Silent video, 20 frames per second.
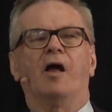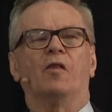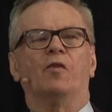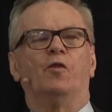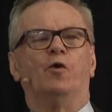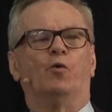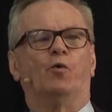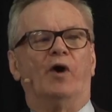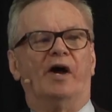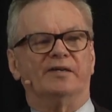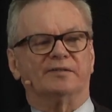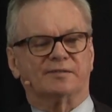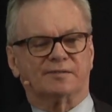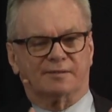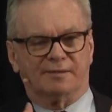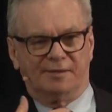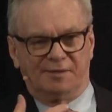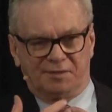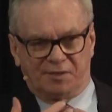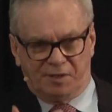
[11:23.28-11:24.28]
The
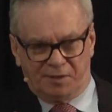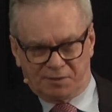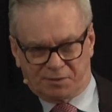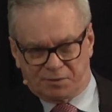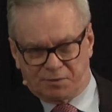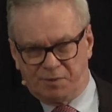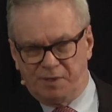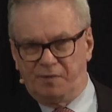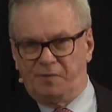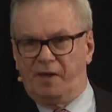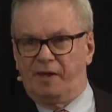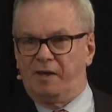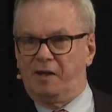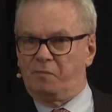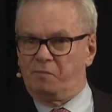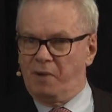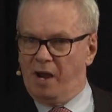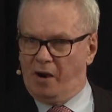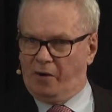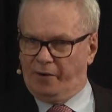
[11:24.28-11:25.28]
rest is history. They
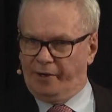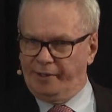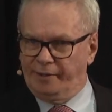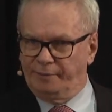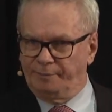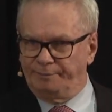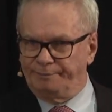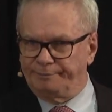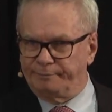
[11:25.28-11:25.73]
get married.